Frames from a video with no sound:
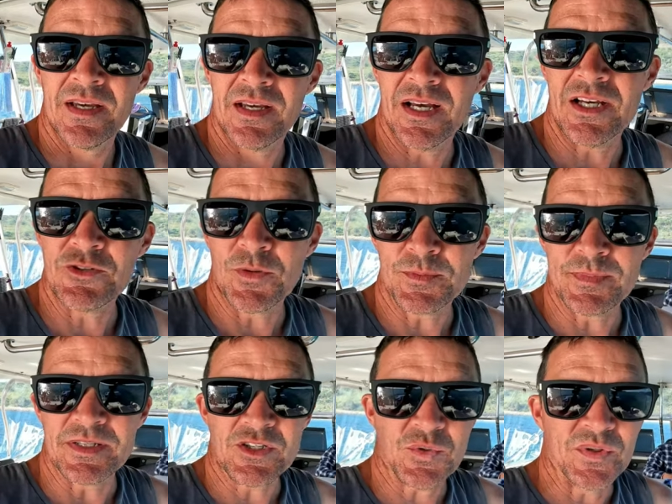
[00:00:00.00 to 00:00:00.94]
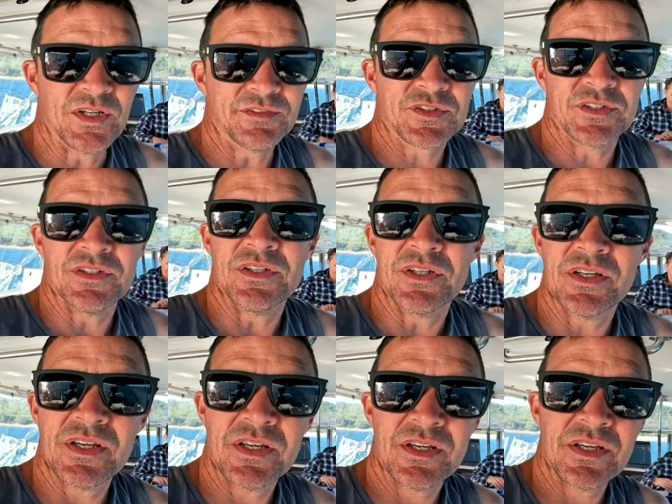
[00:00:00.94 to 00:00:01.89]
Uh, dropped a bit of squid off to
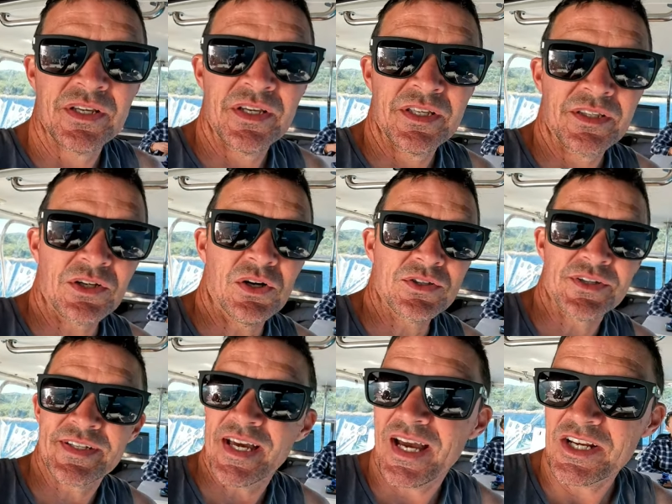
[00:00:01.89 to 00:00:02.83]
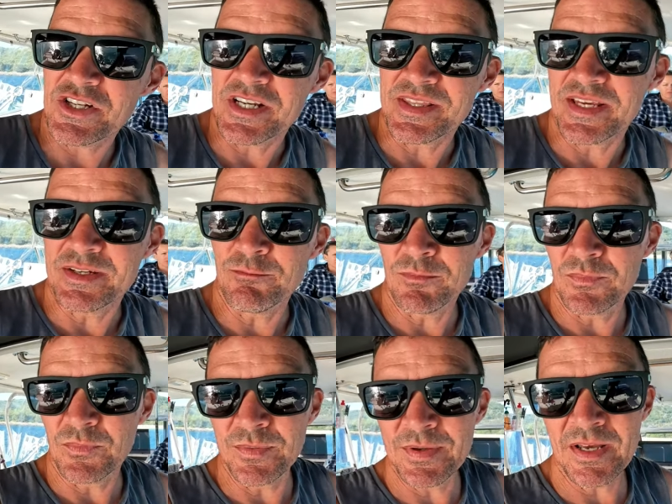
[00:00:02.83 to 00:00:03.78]
the guys on Dash, and then
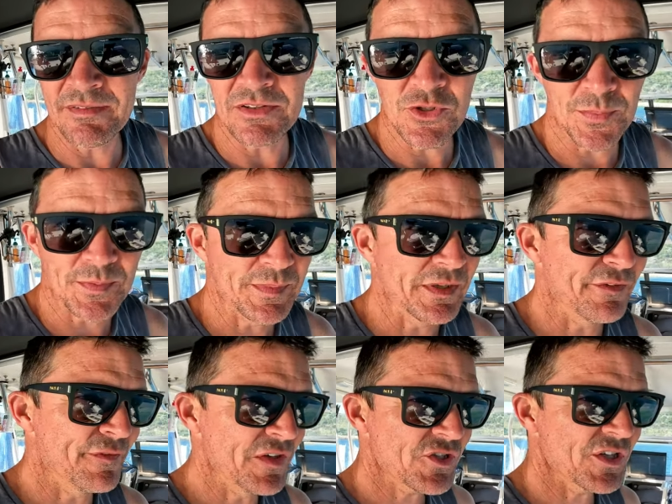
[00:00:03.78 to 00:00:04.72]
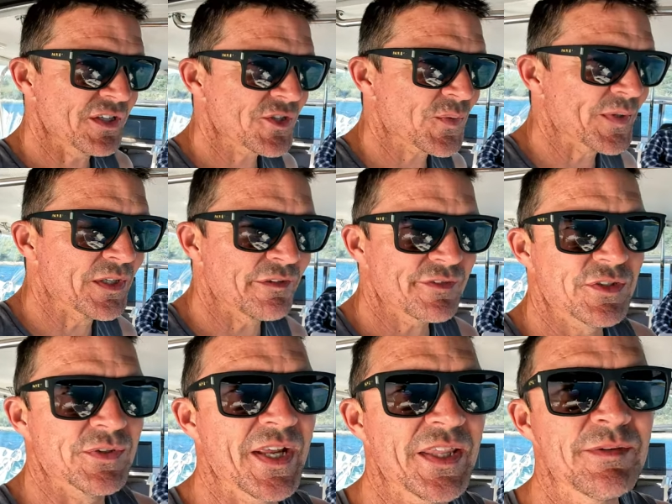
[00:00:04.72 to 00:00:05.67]
we went over, dropped a bit of fish and squid off
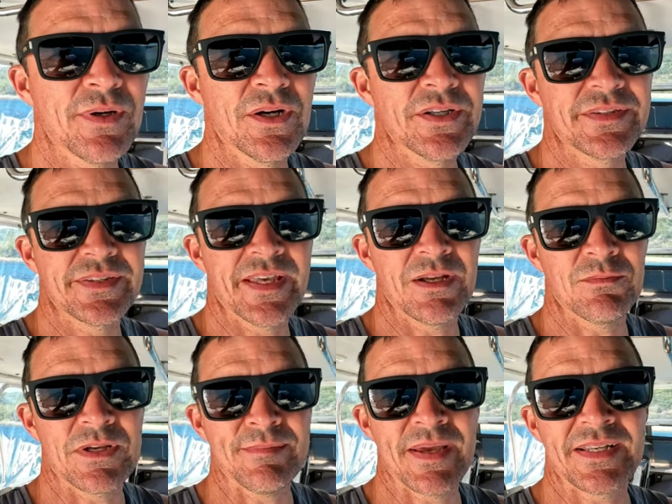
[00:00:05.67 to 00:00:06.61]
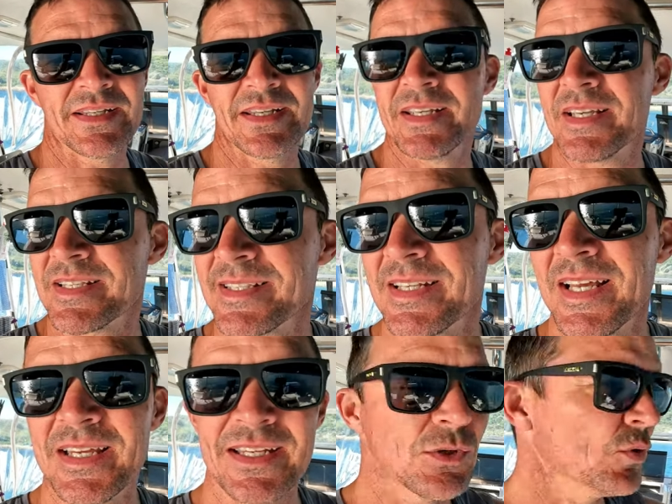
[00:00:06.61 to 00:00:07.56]
to another boat that we met
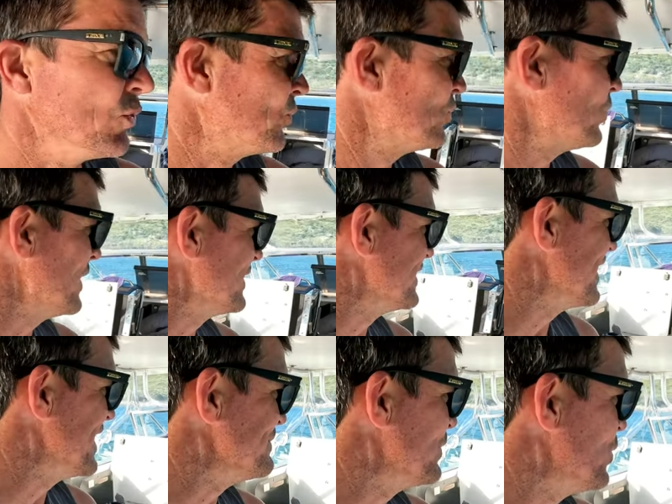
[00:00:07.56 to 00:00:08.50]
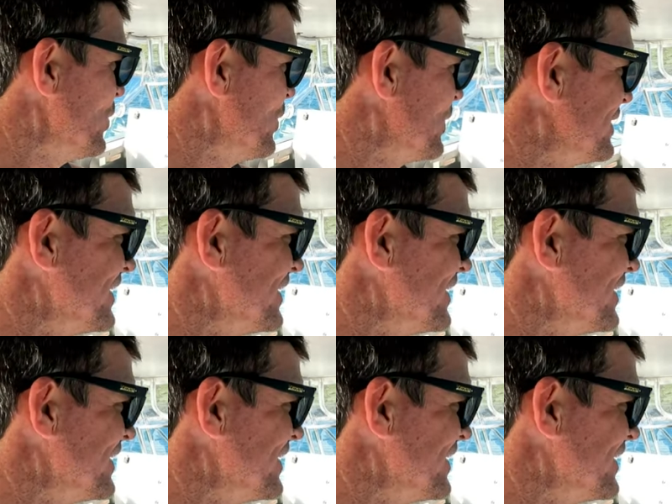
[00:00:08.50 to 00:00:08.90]
yesterday called One Day More.